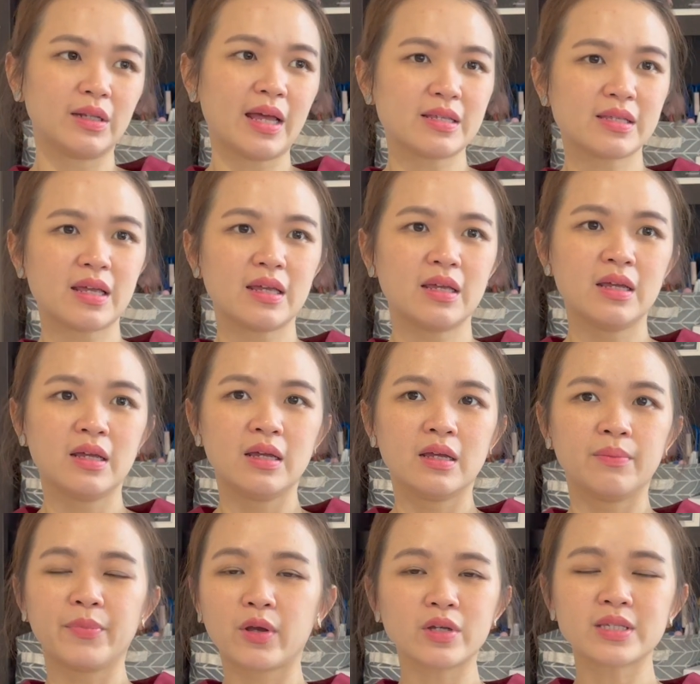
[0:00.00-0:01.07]
Let's say,
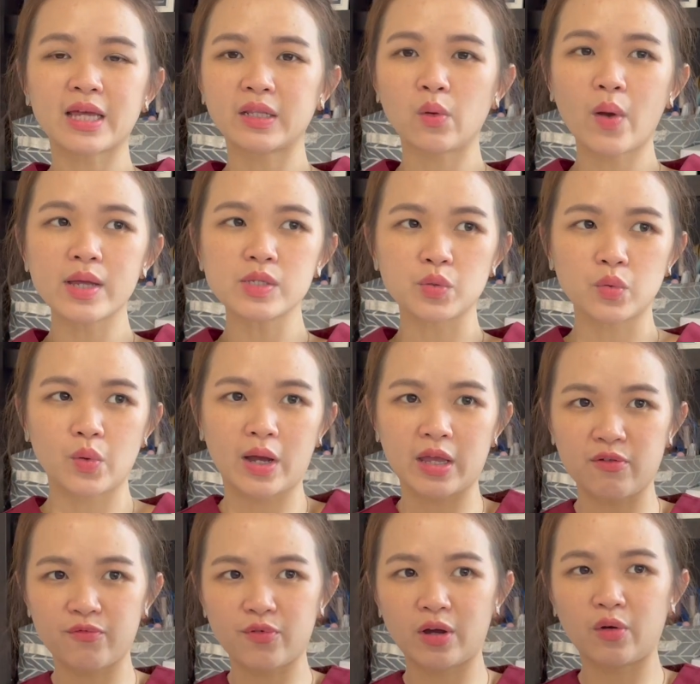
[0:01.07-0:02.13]
because otherwise
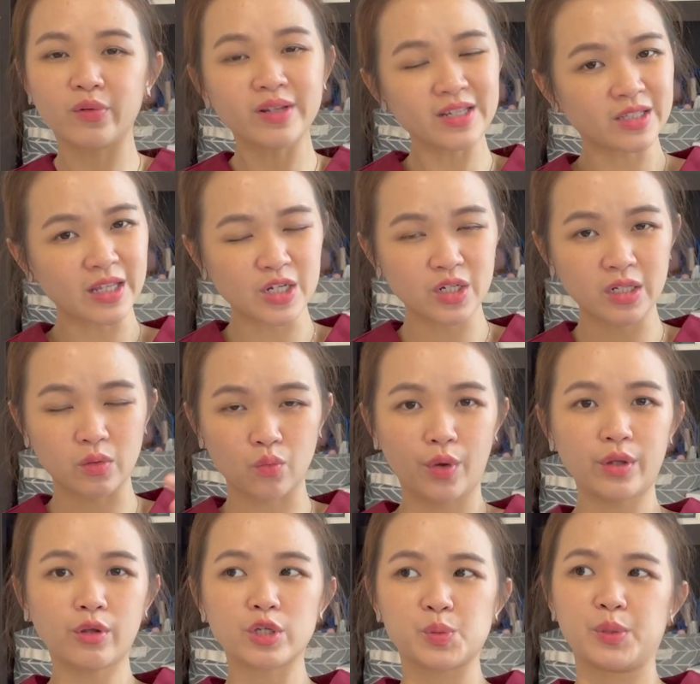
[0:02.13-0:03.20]
if you are only stationed in
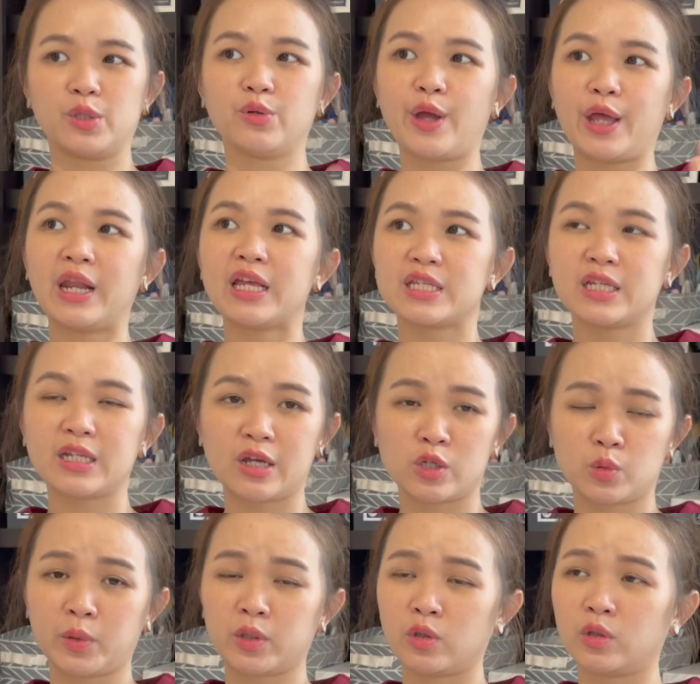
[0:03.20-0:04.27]
one hospital, and let's say
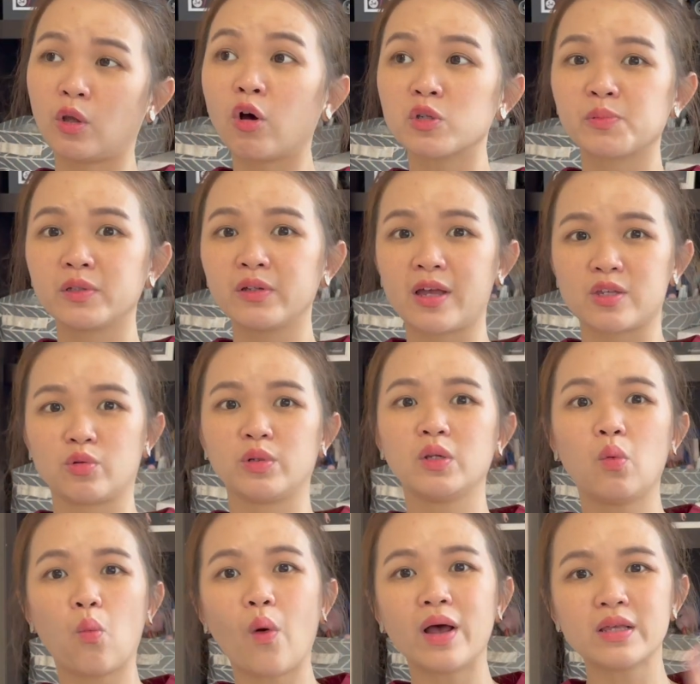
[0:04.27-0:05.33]
the hospital has only
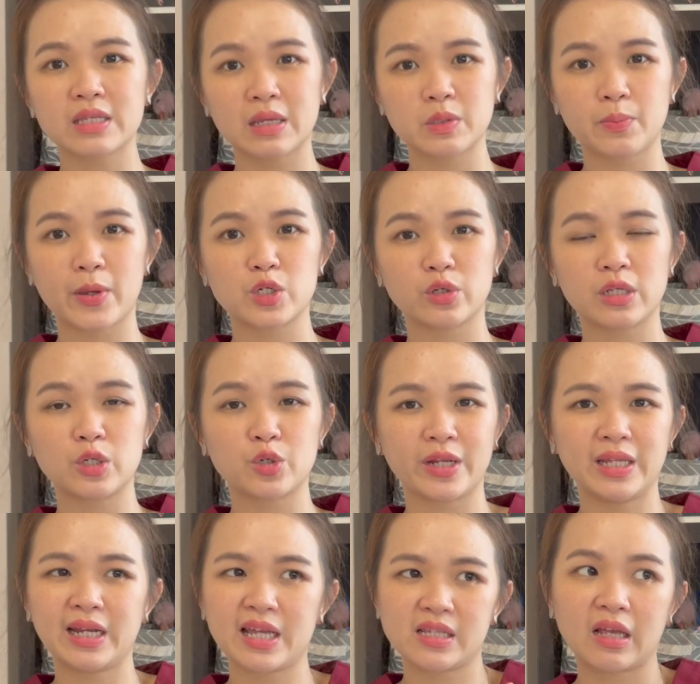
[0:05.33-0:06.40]
one subspecialty
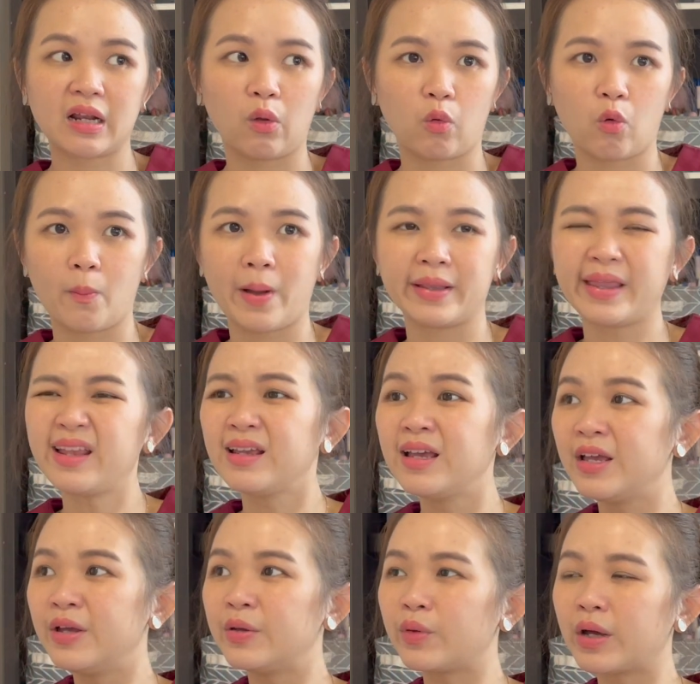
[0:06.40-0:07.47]
training, let's say glaucoma, then
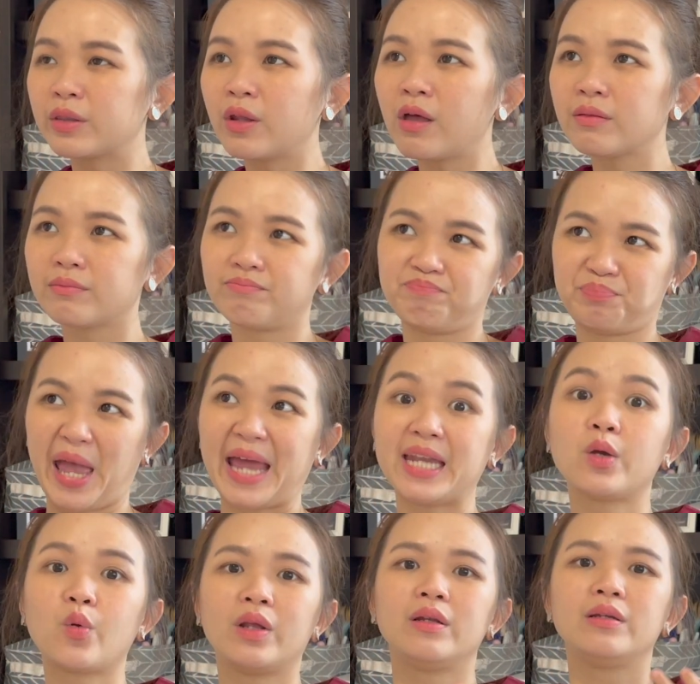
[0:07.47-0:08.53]
you are not
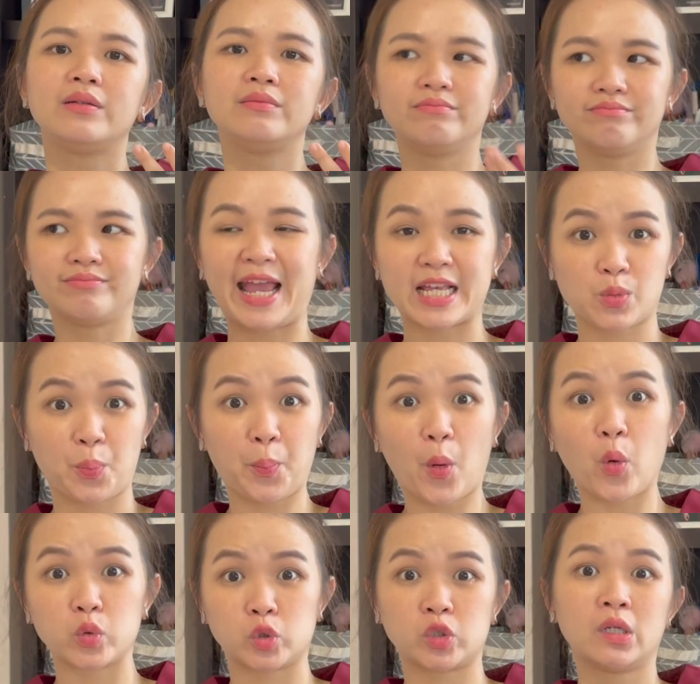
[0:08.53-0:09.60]
adequately
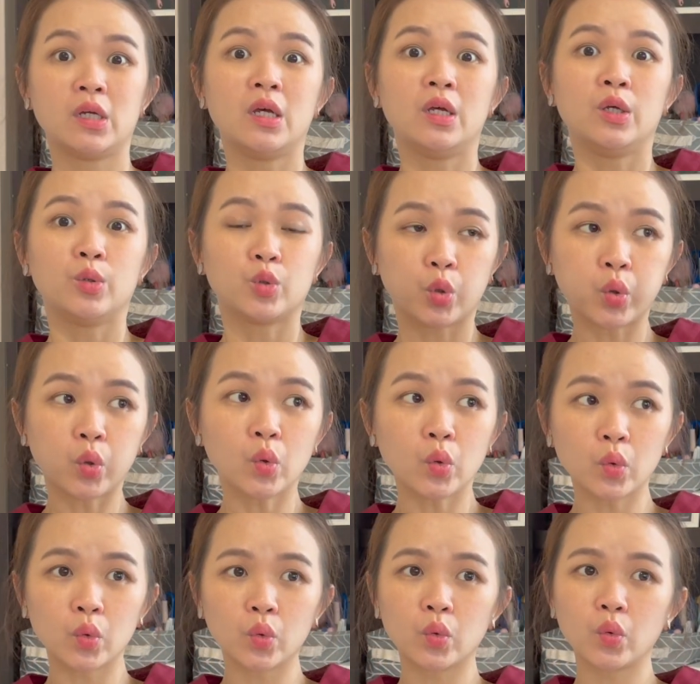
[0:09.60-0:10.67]
exposed
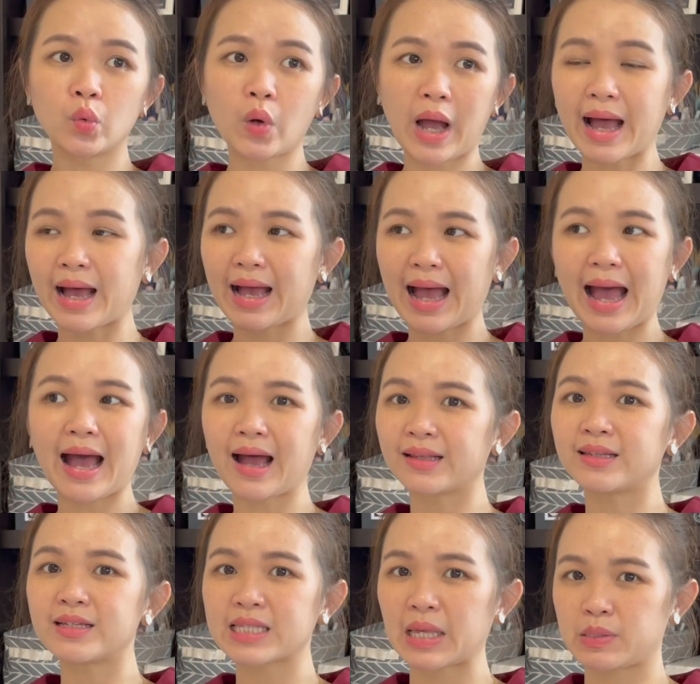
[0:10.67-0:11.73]
to
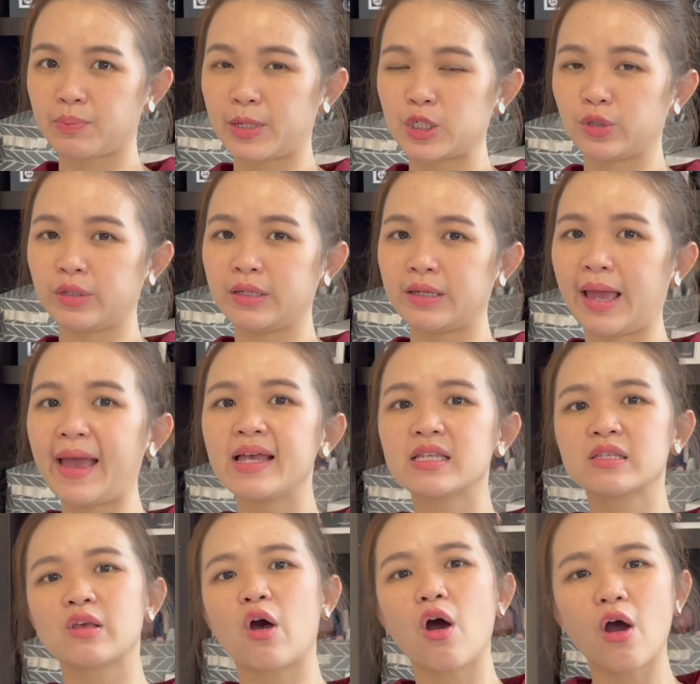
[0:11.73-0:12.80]
other subspecialty, as
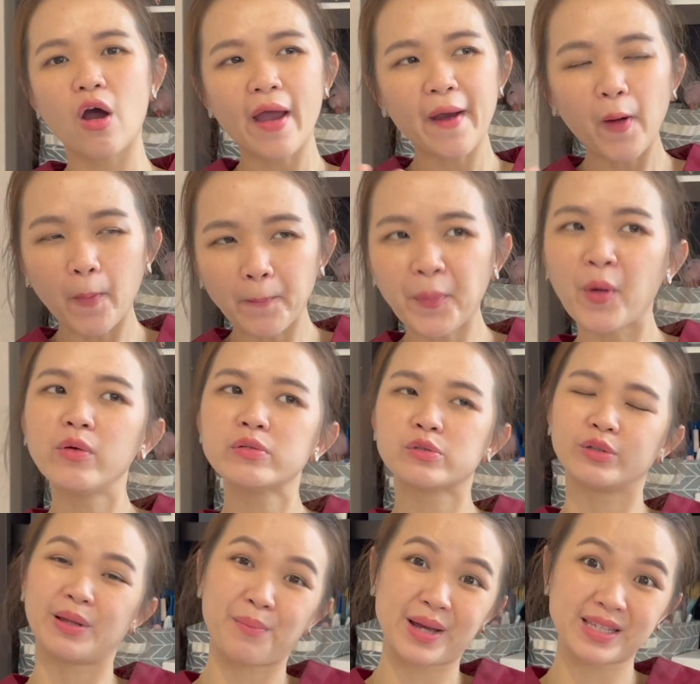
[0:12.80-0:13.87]
opposed
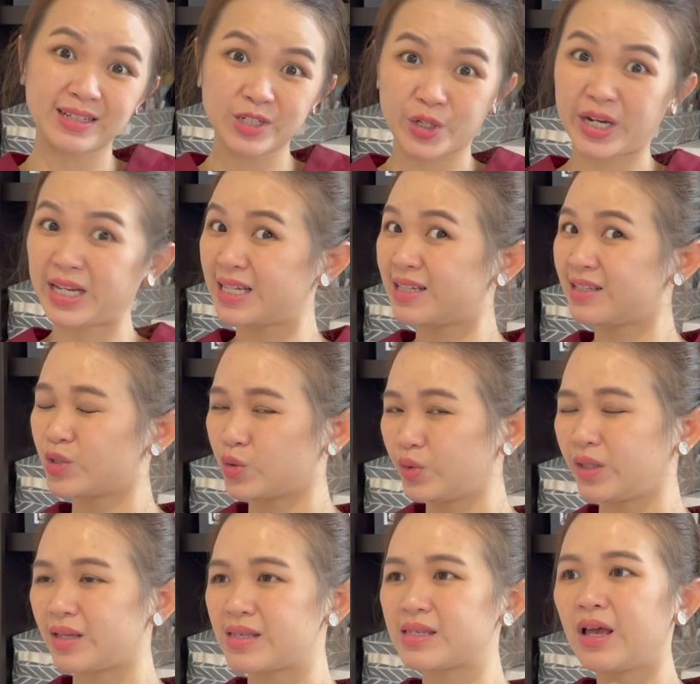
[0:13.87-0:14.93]
to the master training
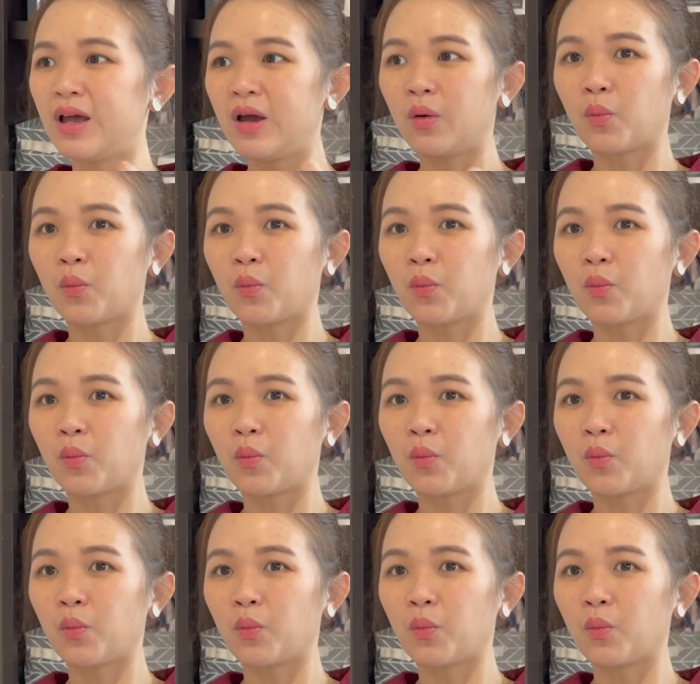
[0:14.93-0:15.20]
students.